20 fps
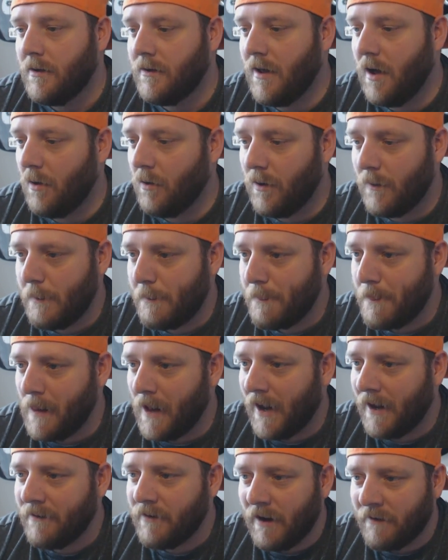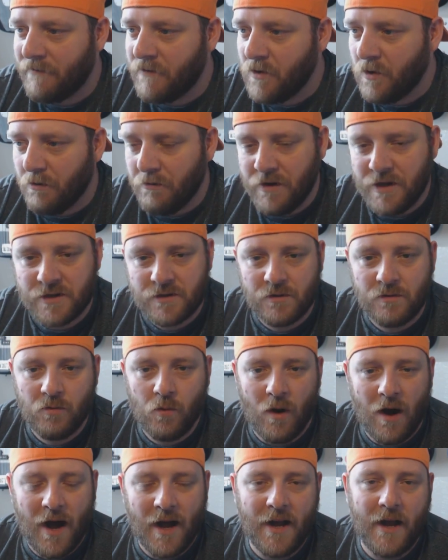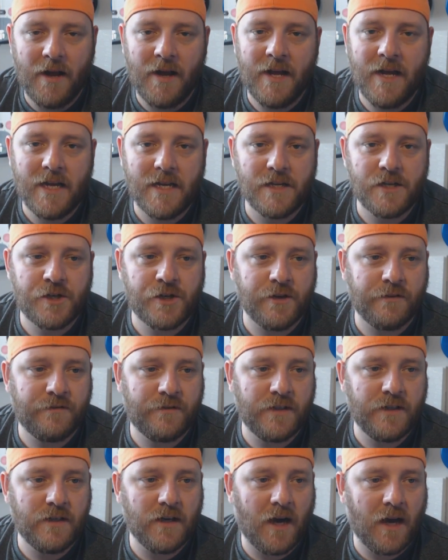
Now, I have no reason why I hated Shifty.